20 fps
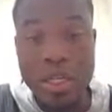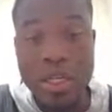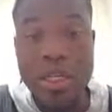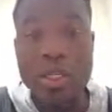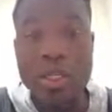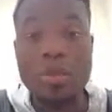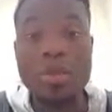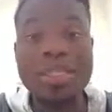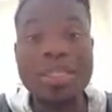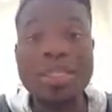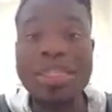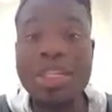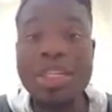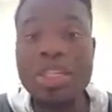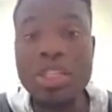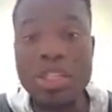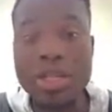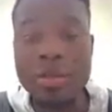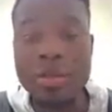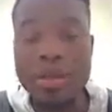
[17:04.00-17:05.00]
So
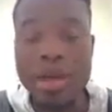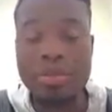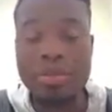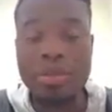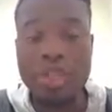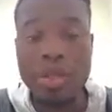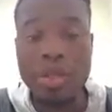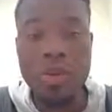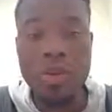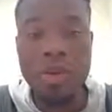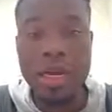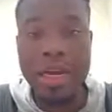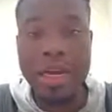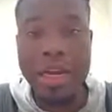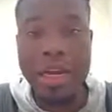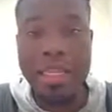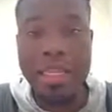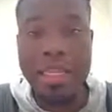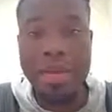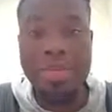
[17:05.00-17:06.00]
essentially what I'm doing
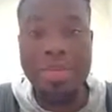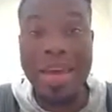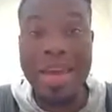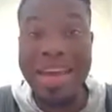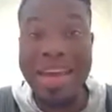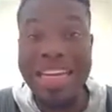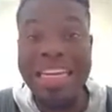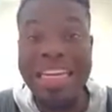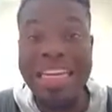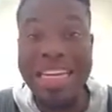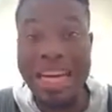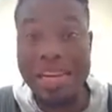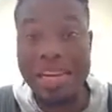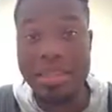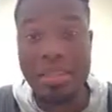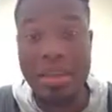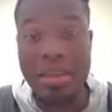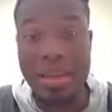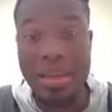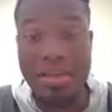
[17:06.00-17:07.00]
here is I'm
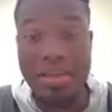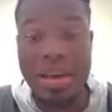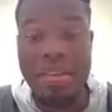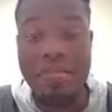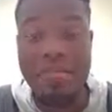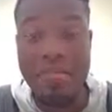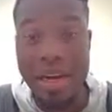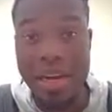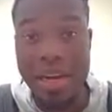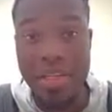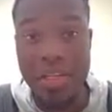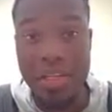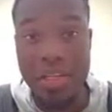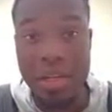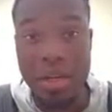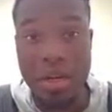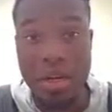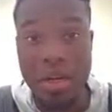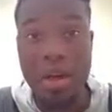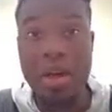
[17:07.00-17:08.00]
indexing my
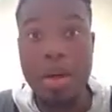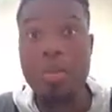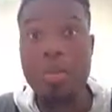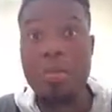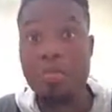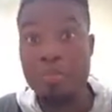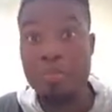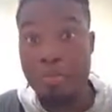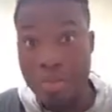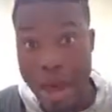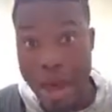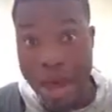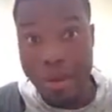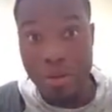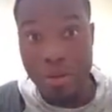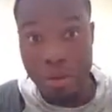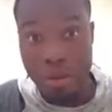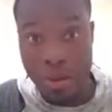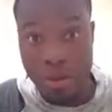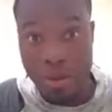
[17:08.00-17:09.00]
vector
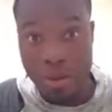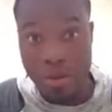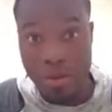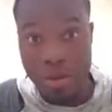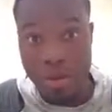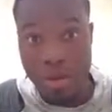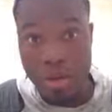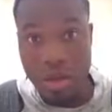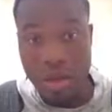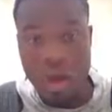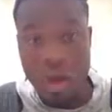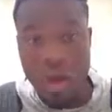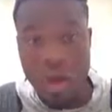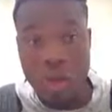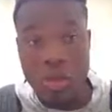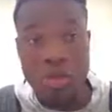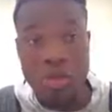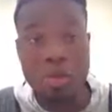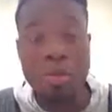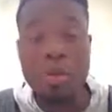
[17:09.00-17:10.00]
backwards.
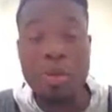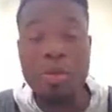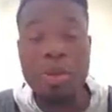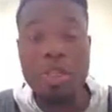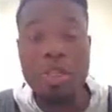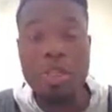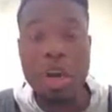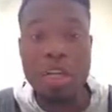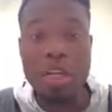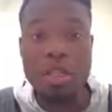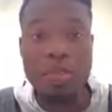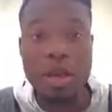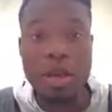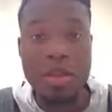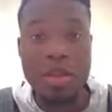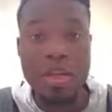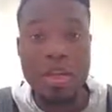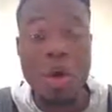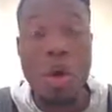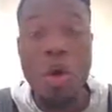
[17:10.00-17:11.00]
So remember we talked
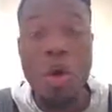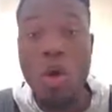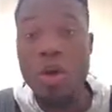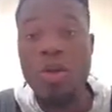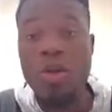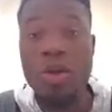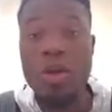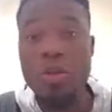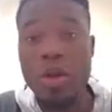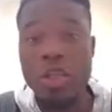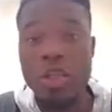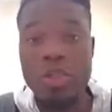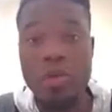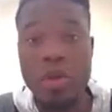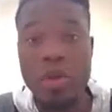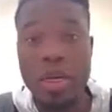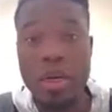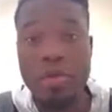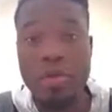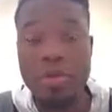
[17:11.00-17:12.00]
about the order in which
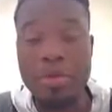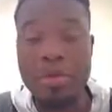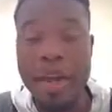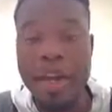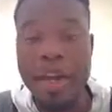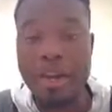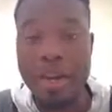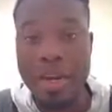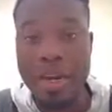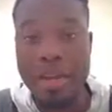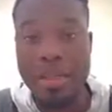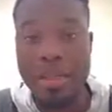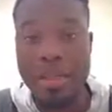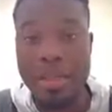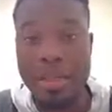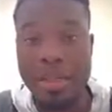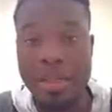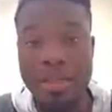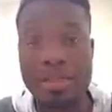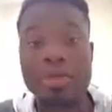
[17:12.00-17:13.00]
we provide our
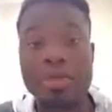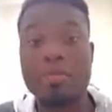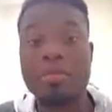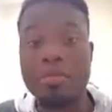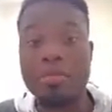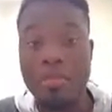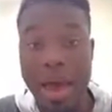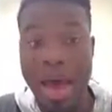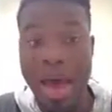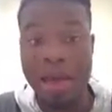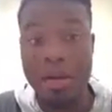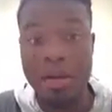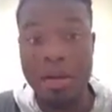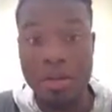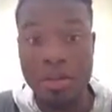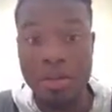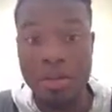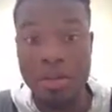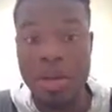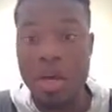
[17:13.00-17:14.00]
indices
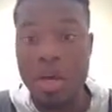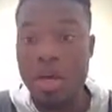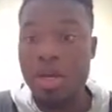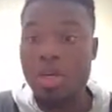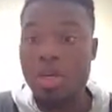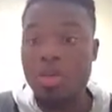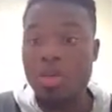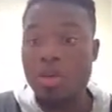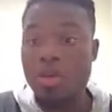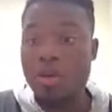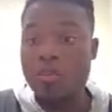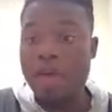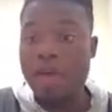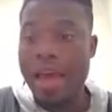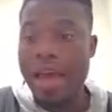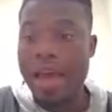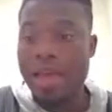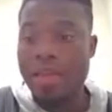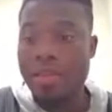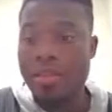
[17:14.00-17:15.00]
matters. So if I
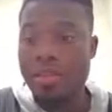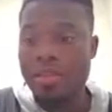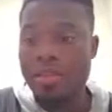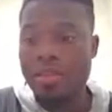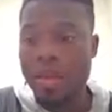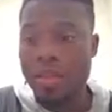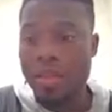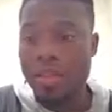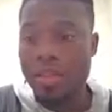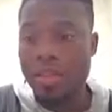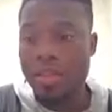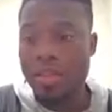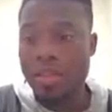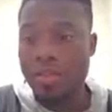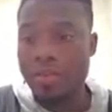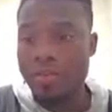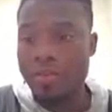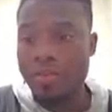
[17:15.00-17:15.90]
had this vector